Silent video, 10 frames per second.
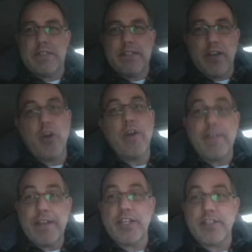Oh yeah, they
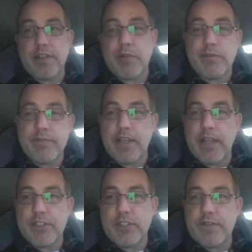changed the turbo. Yeah, I
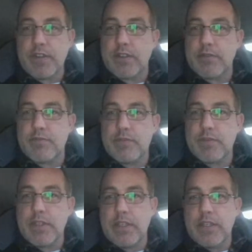should have fucking.
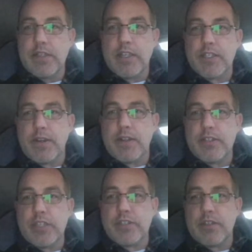That's right, they
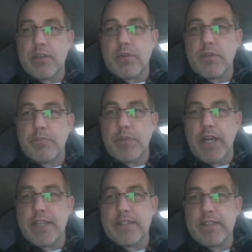changed the turbo. But
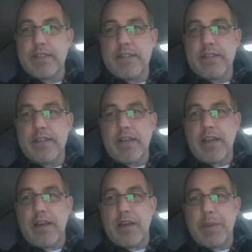
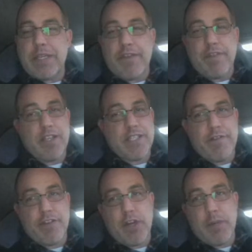it definitely doesn't have a
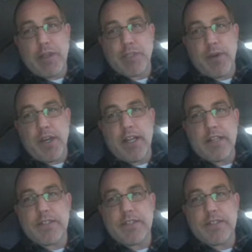30-pound spring in it.